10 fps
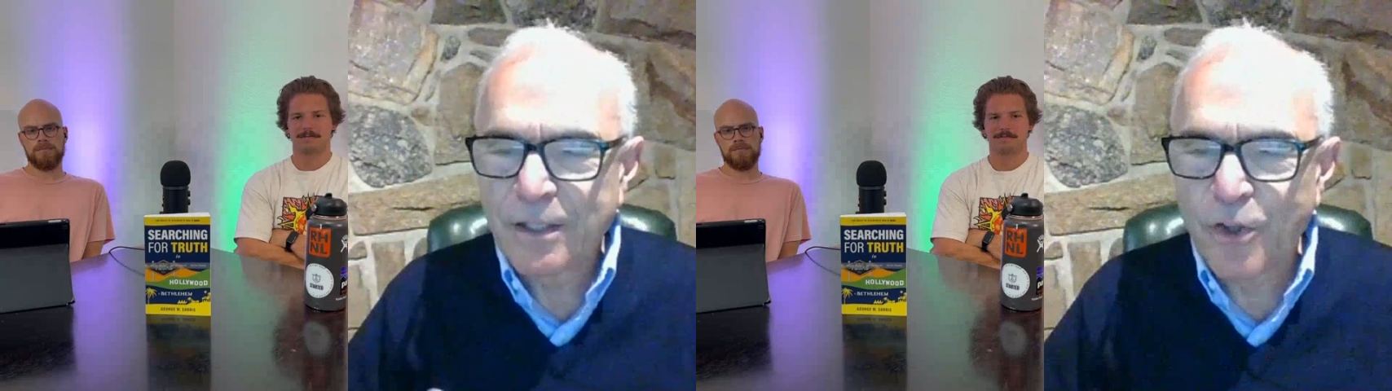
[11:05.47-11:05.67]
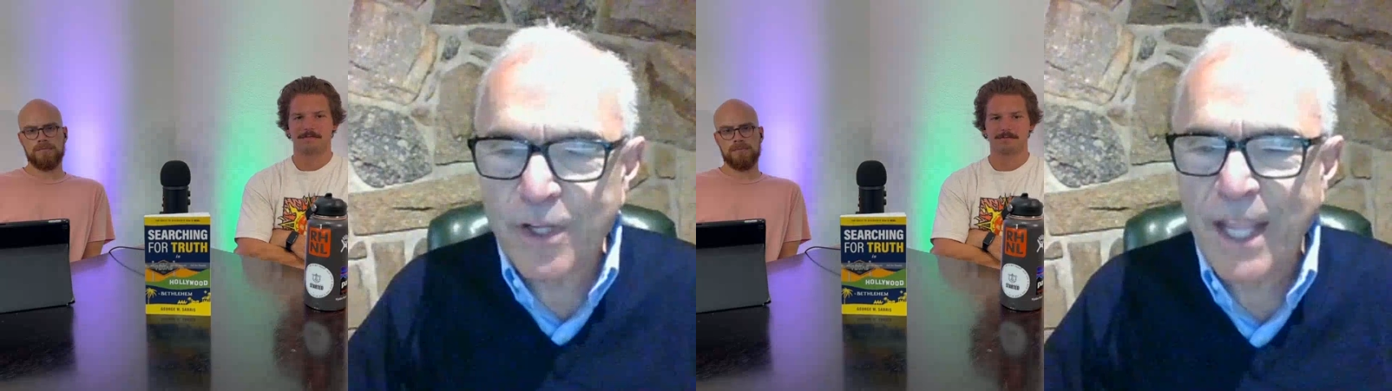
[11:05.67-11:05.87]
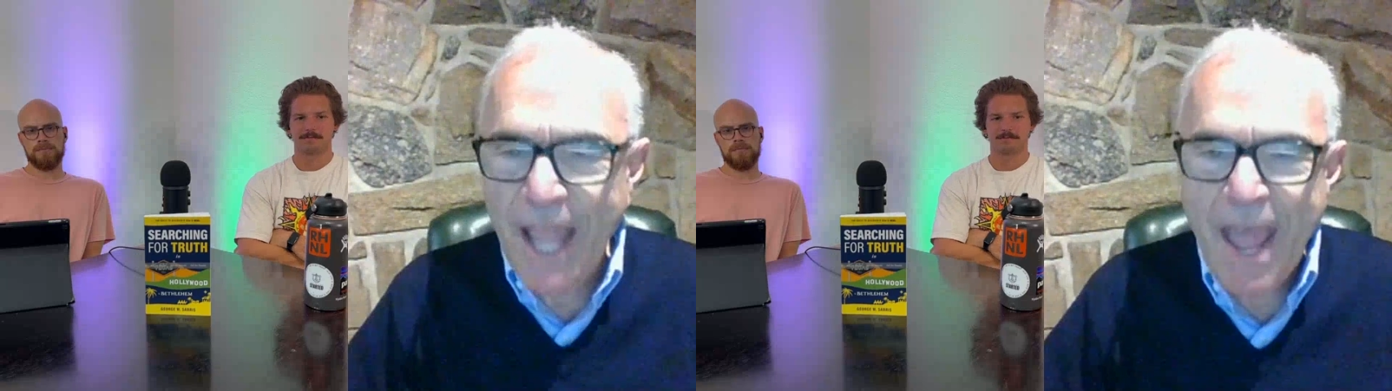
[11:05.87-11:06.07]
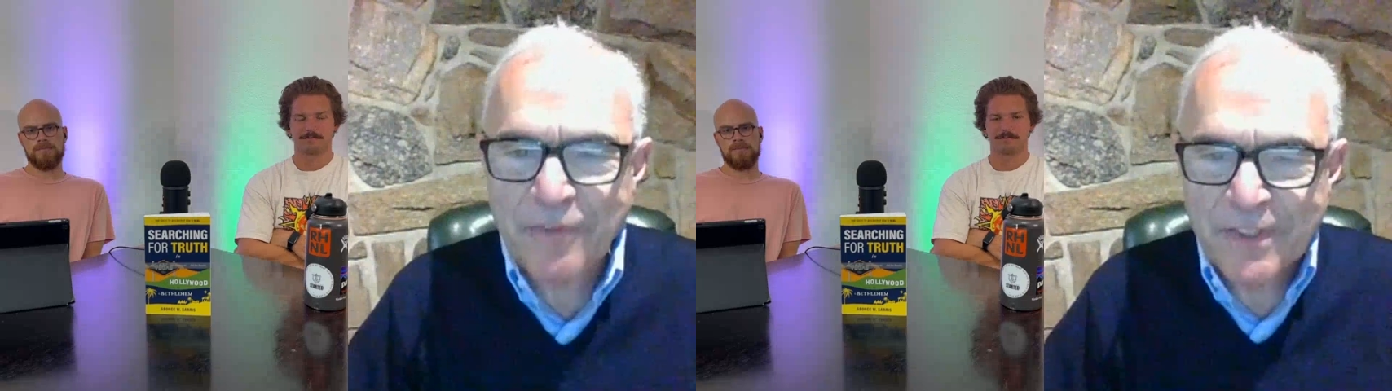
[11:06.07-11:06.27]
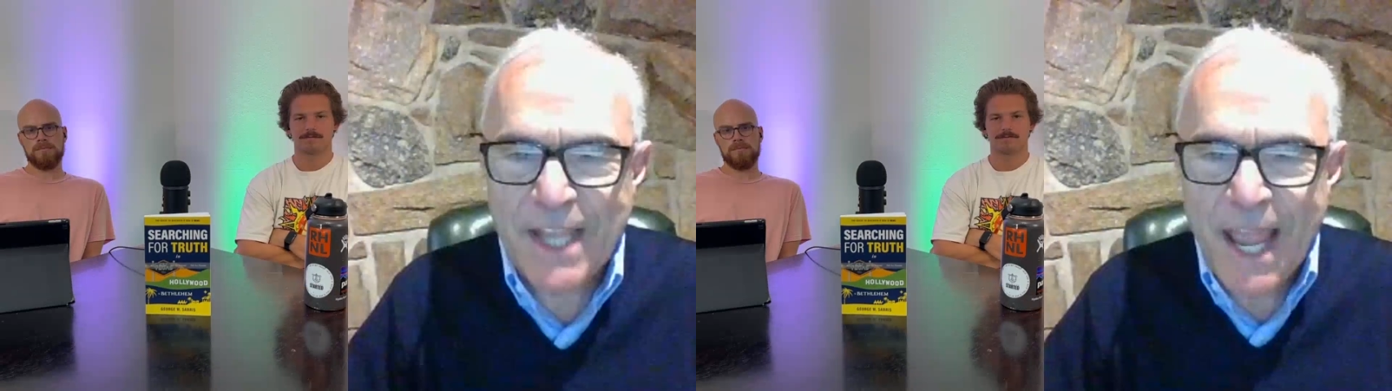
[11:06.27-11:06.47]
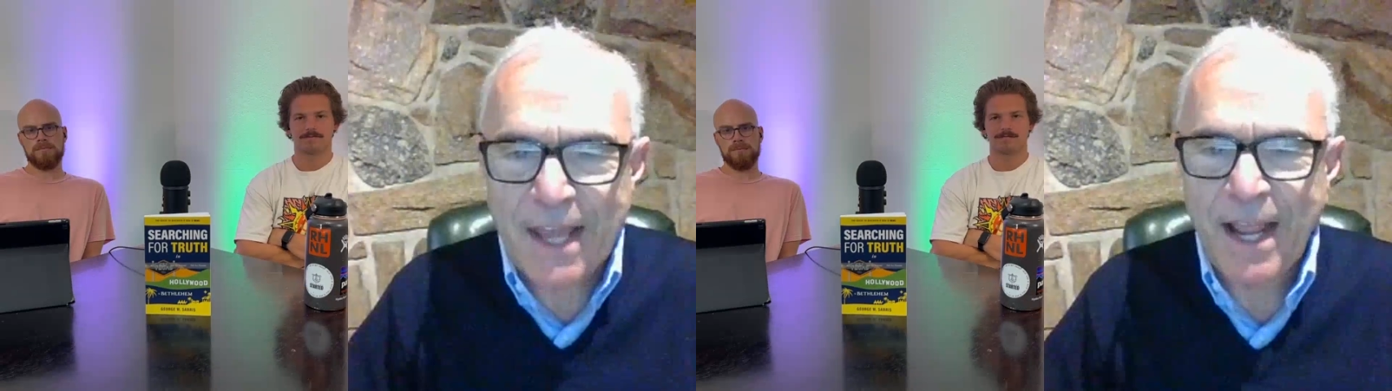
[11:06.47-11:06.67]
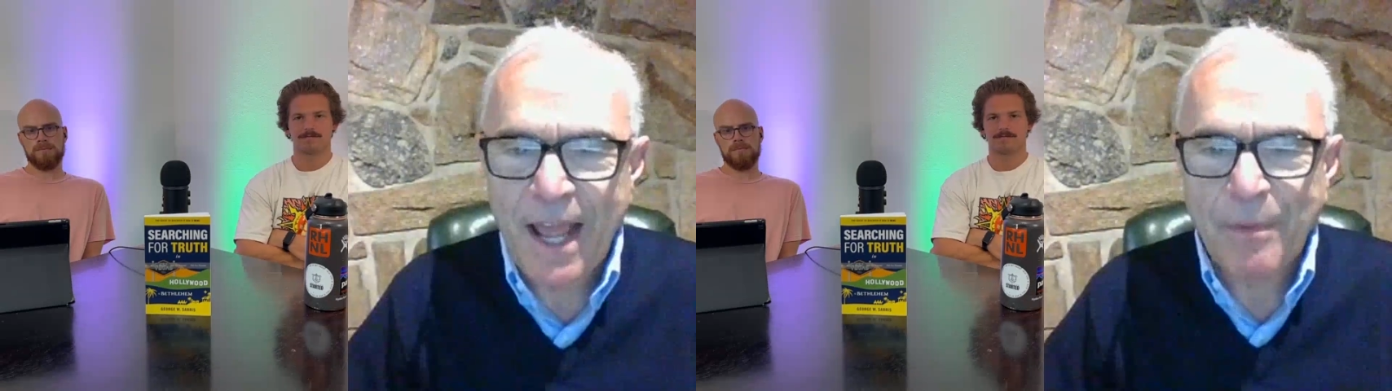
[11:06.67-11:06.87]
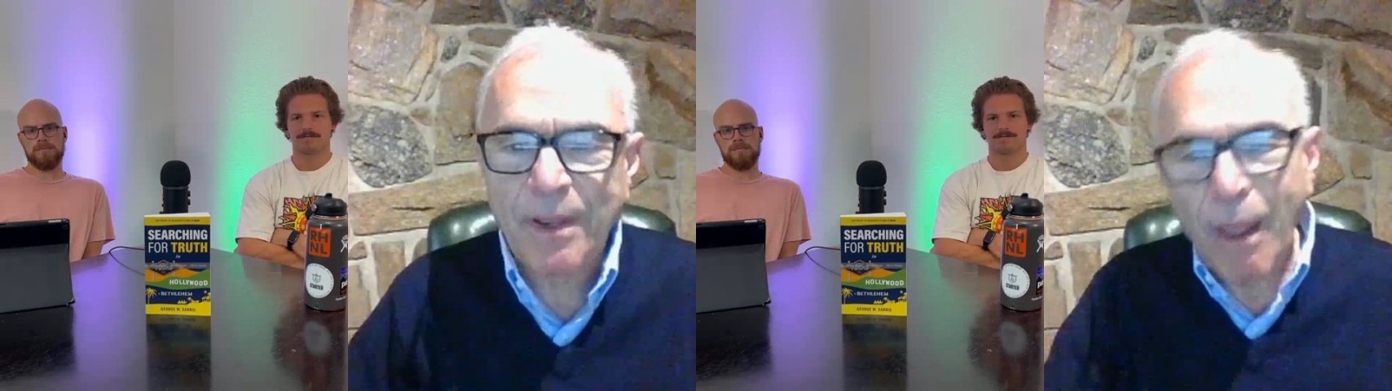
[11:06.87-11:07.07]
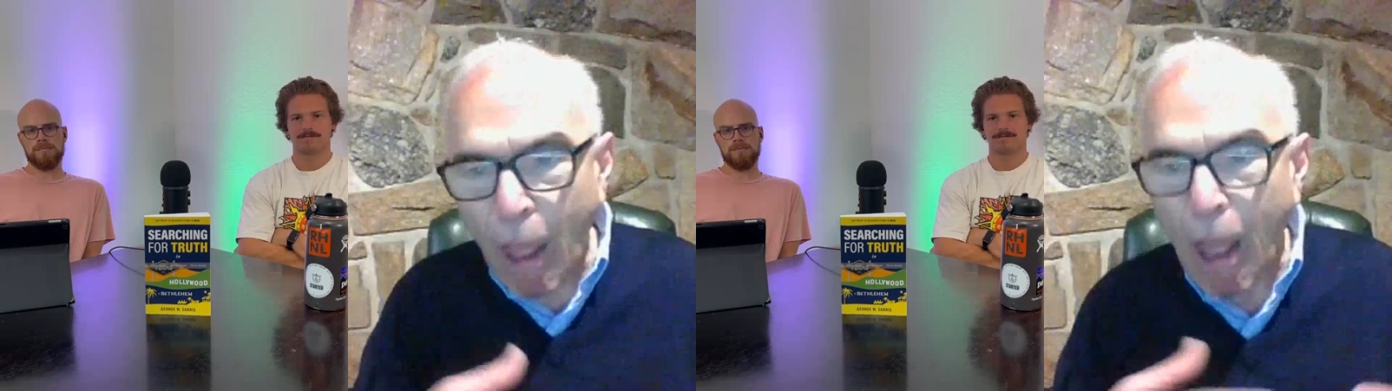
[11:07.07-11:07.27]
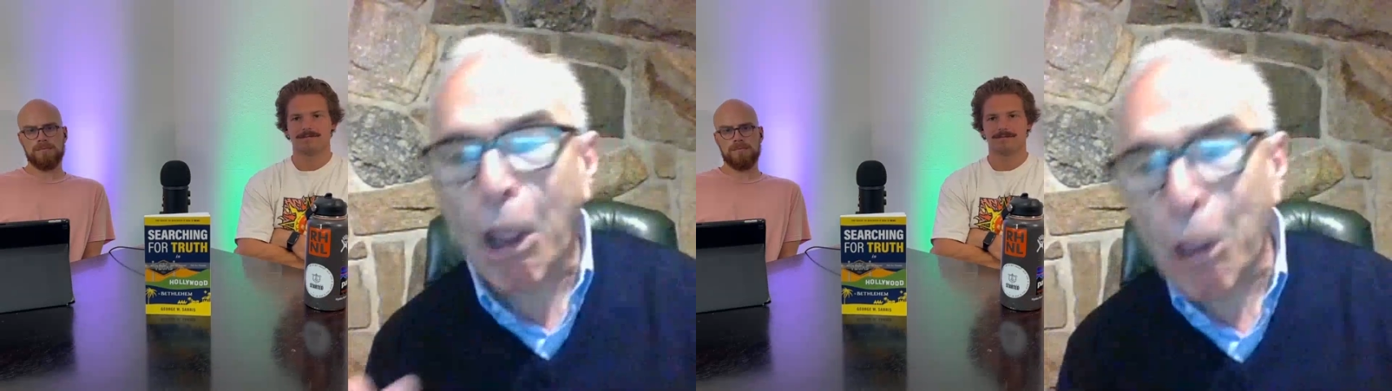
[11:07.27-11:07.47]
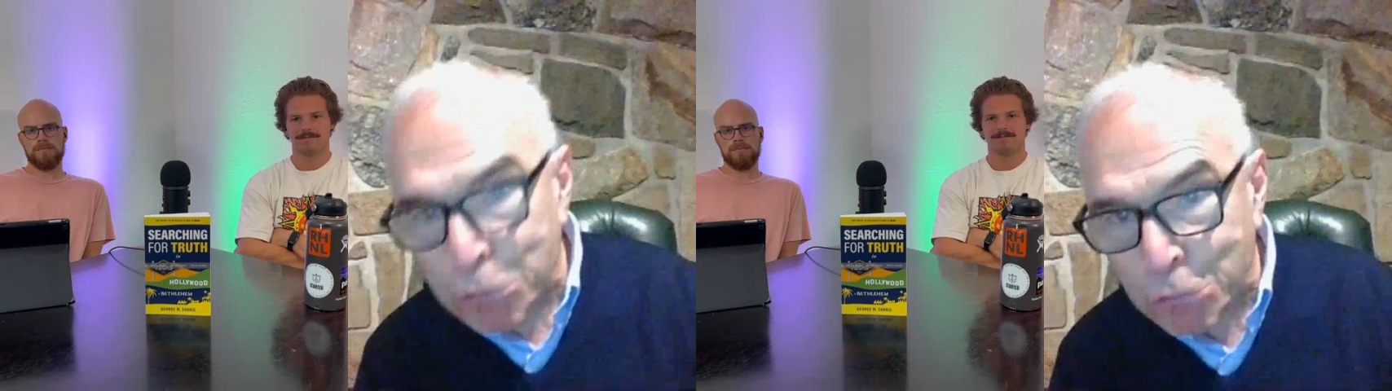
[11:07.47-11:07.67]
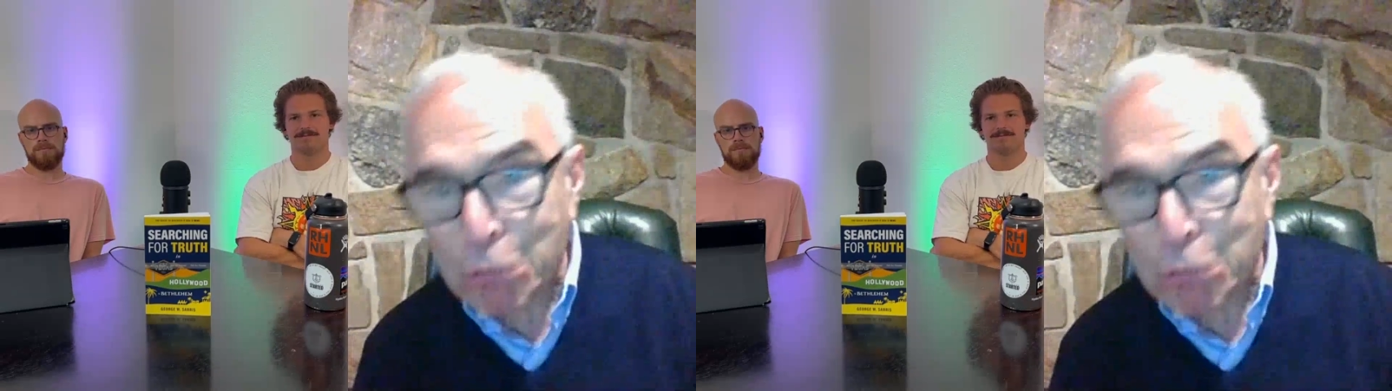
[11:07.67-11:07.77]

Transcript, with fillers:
Speaker 1: looking half dead i mean ah, i mm-hmm.